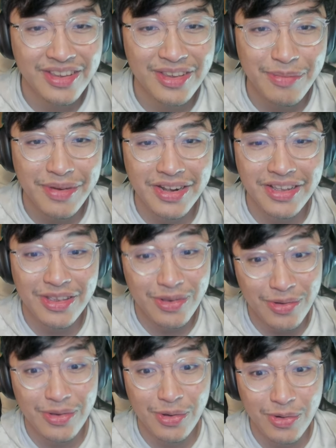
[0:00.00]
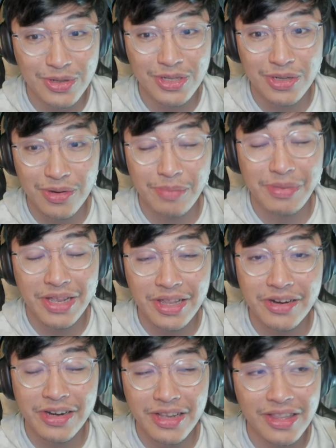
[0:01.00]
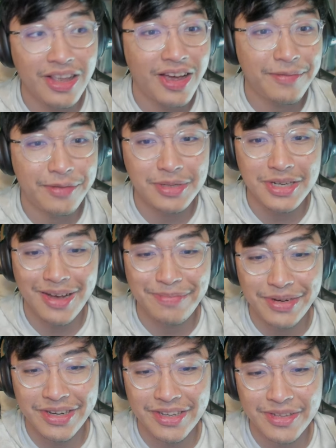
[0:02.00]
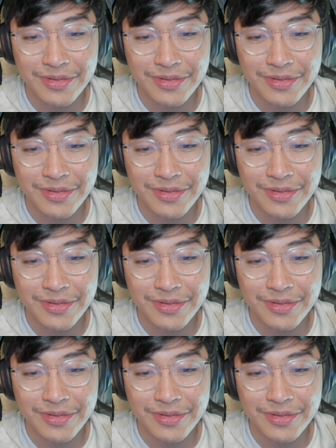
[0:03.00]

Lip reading: You should be learning a lot from Chopper.